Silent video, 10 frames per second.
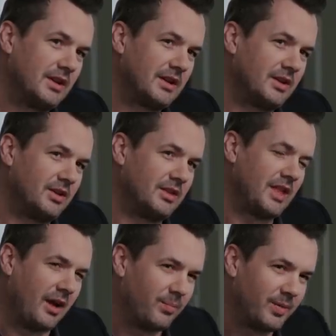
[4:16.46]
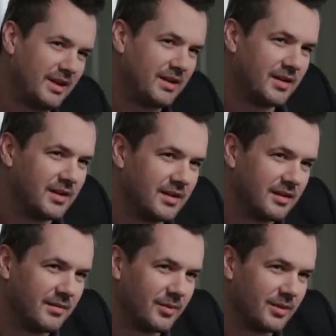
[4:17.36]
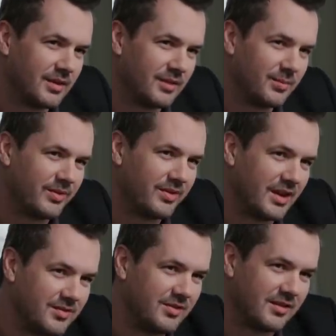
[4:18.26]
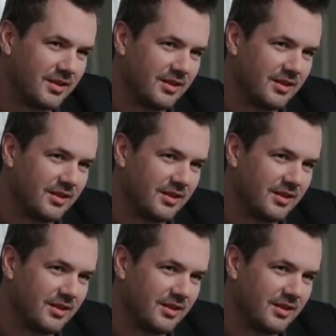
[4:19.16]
Could that be perceived as a